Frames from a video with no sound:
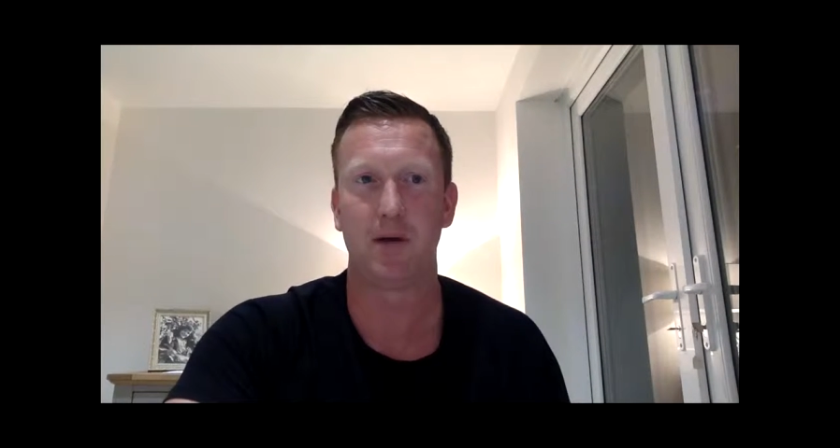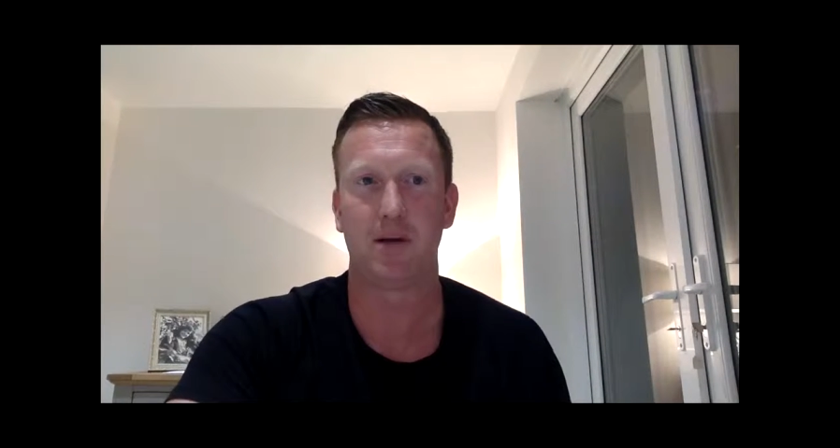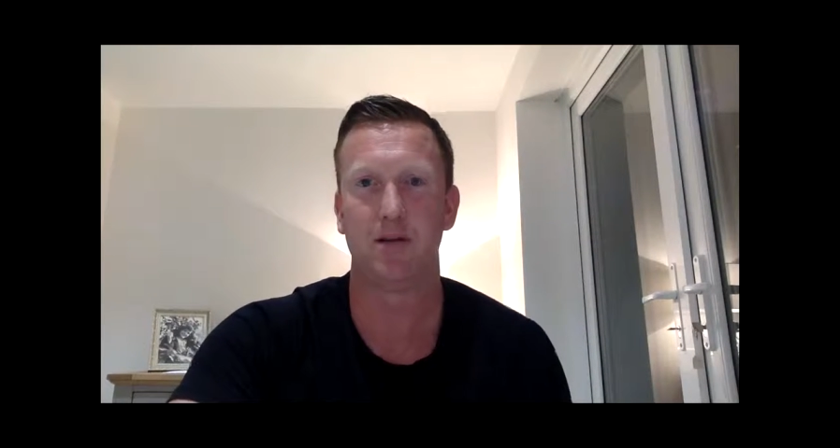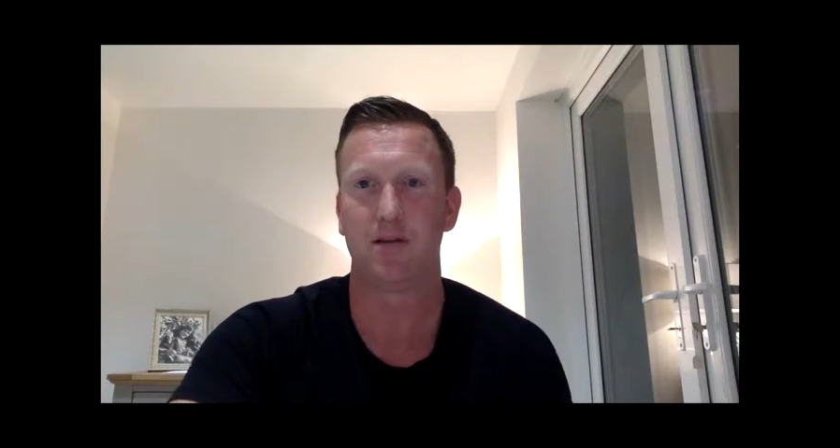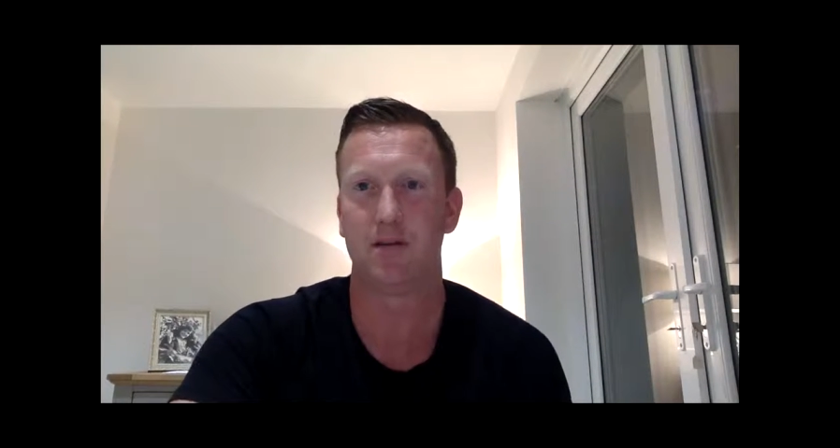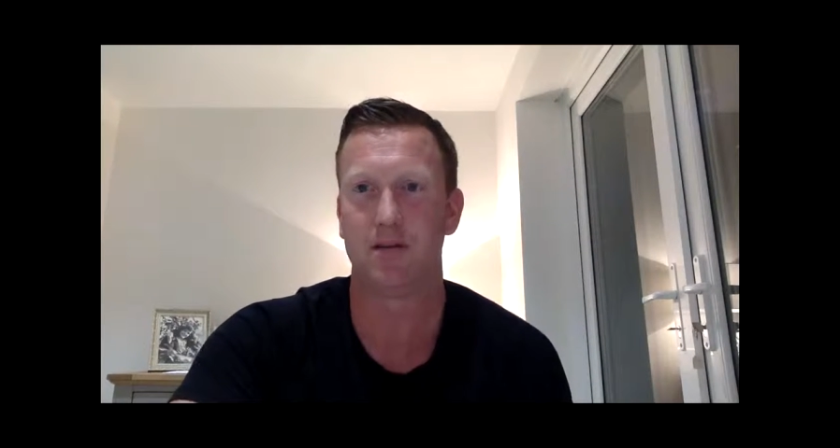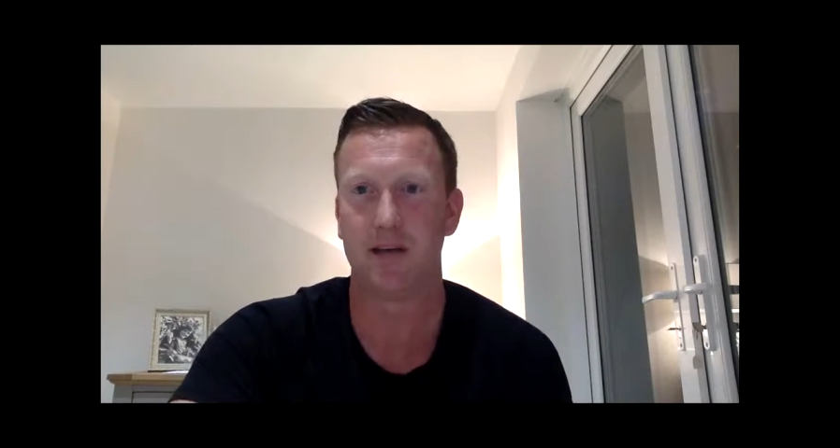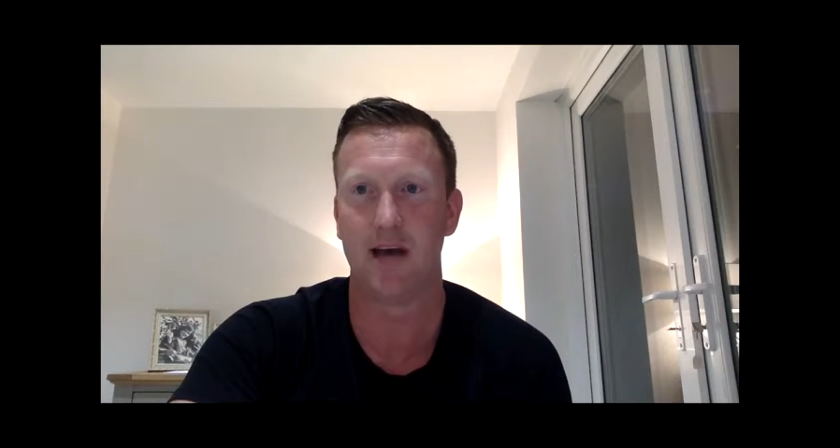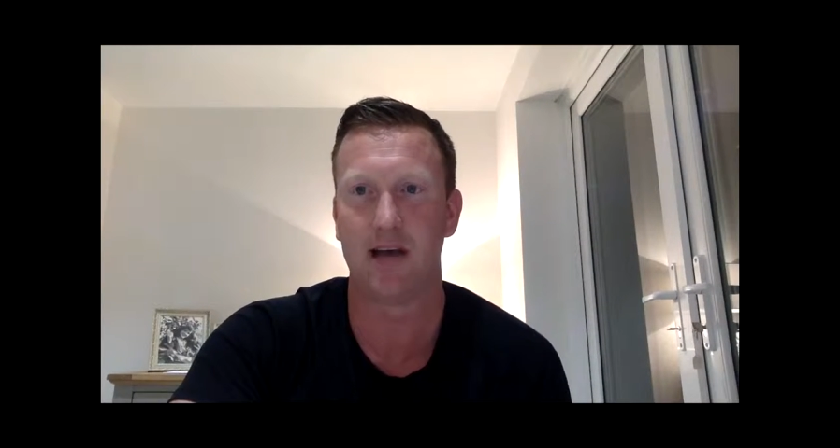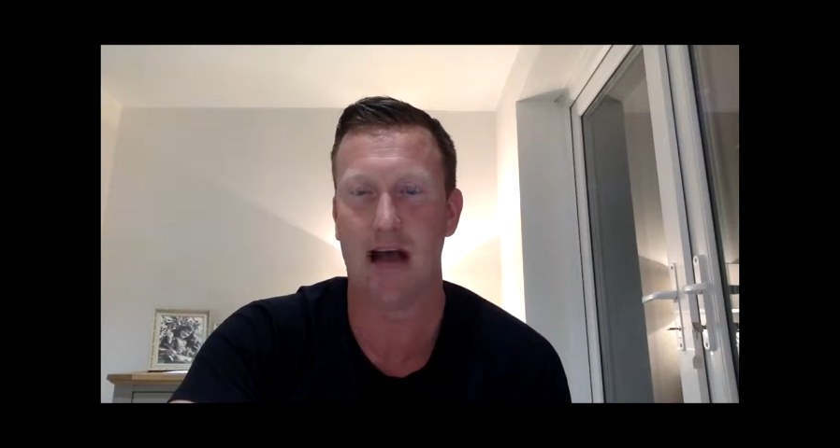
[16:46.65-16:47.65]
because, as I
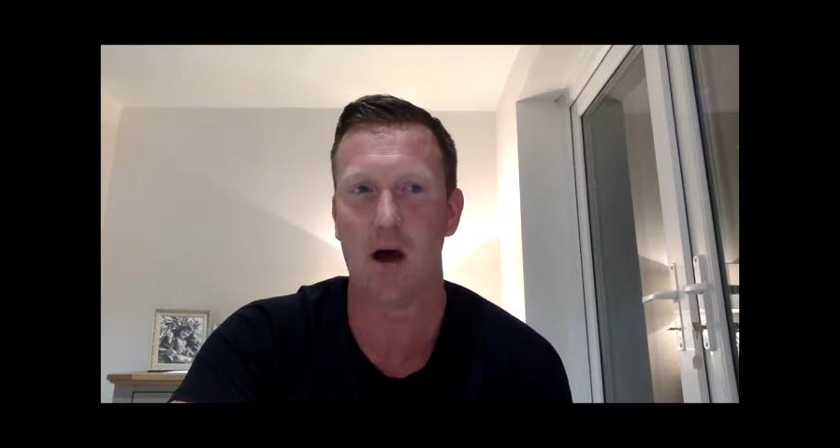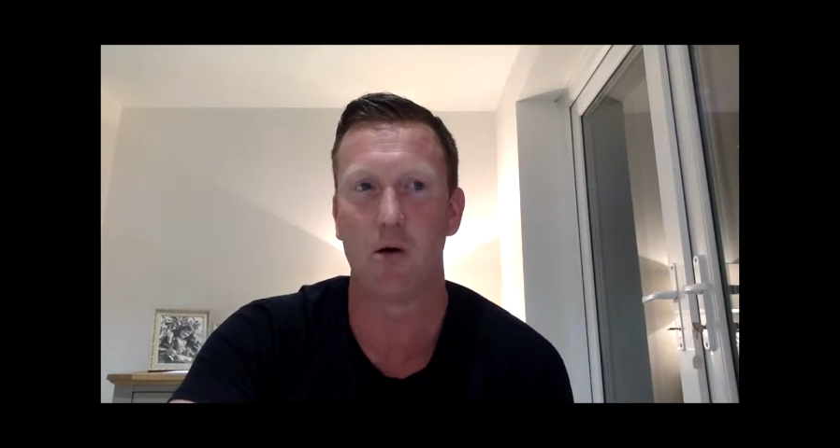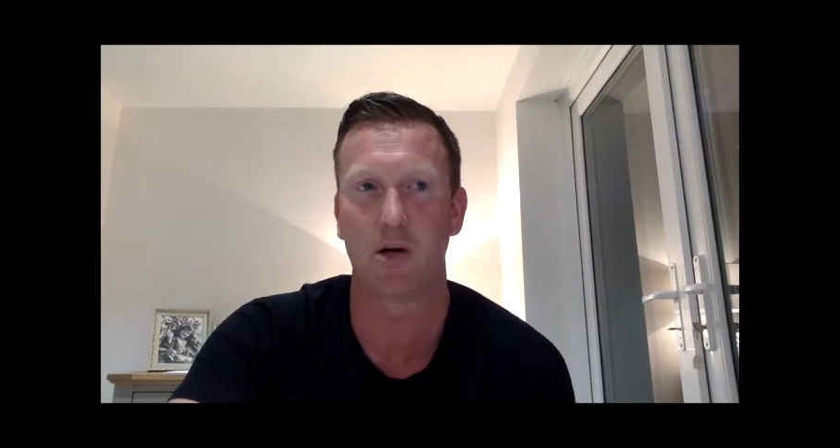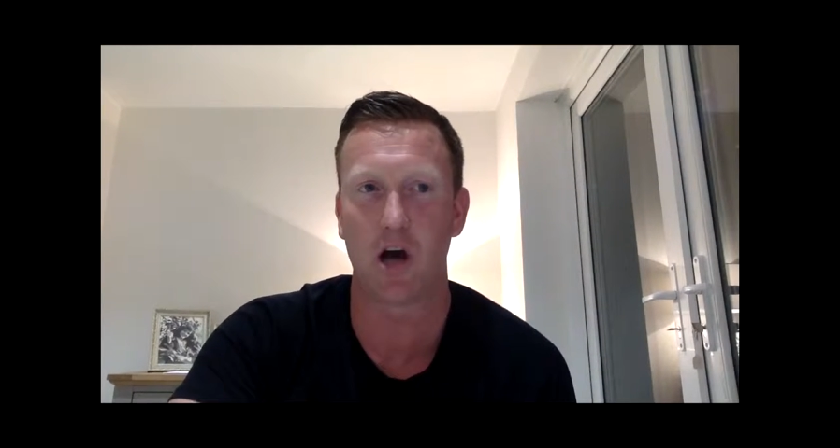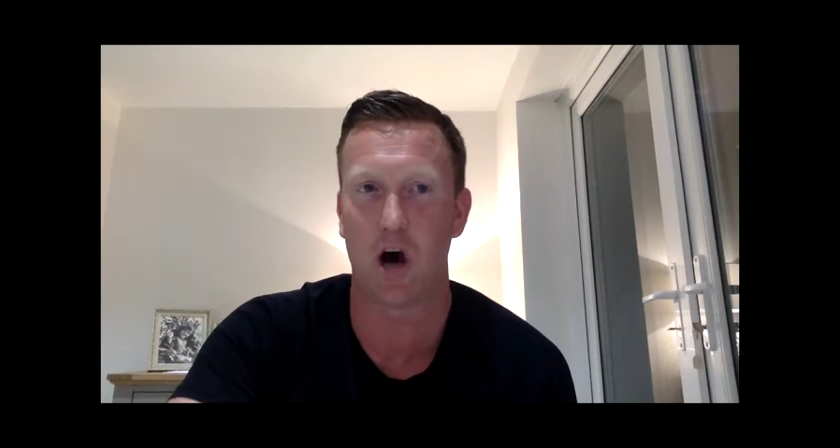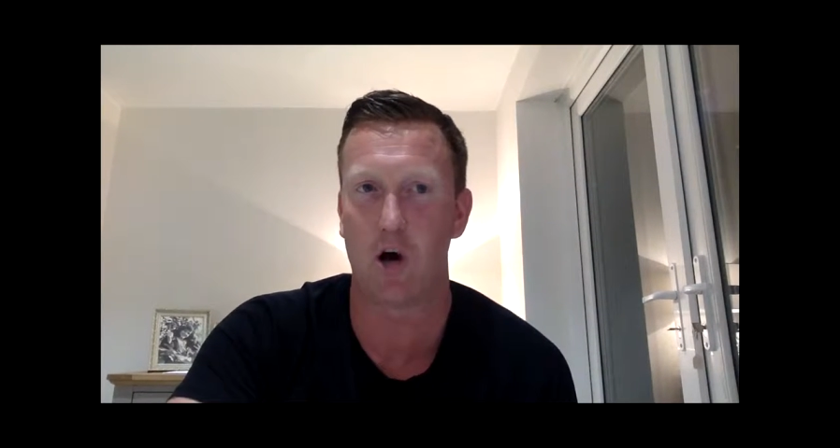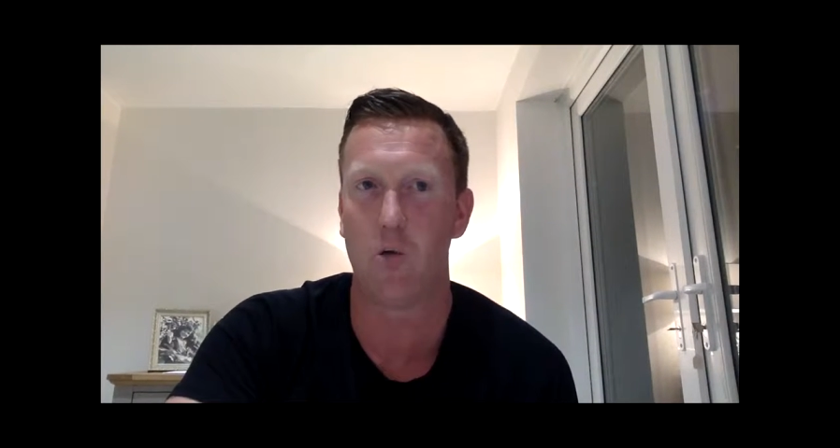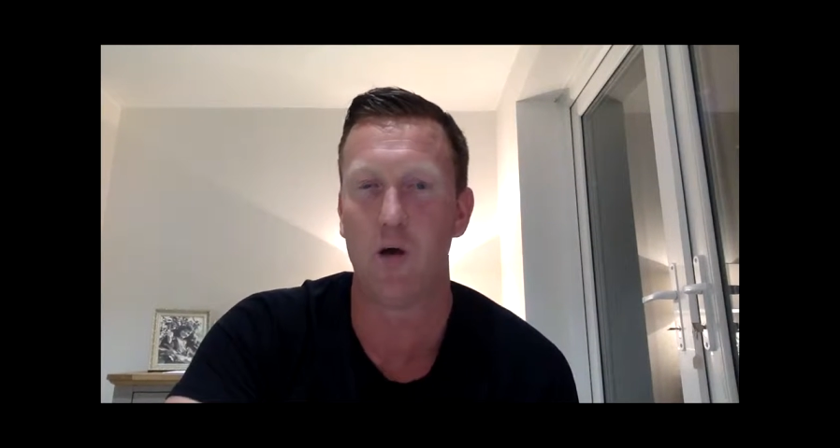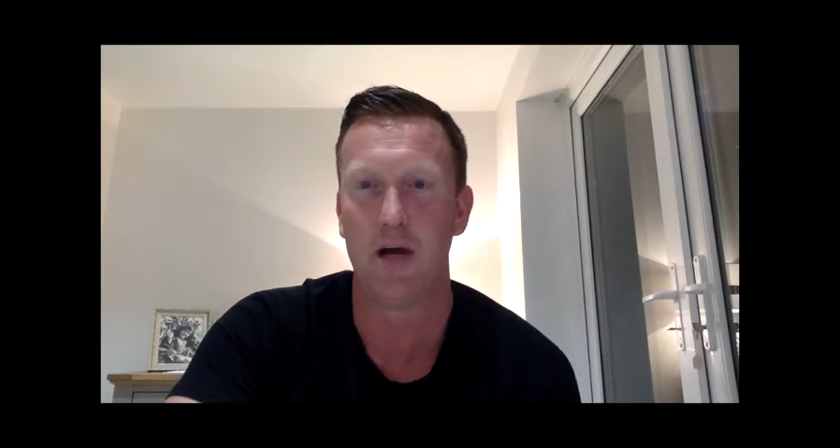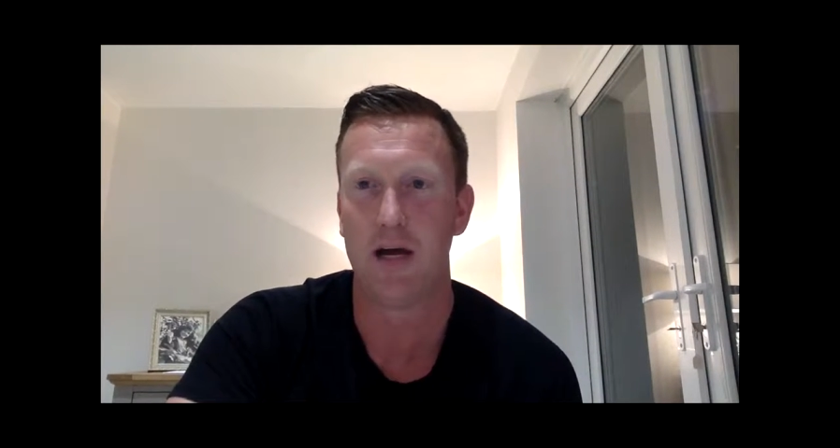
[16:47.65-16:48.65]
said, our goal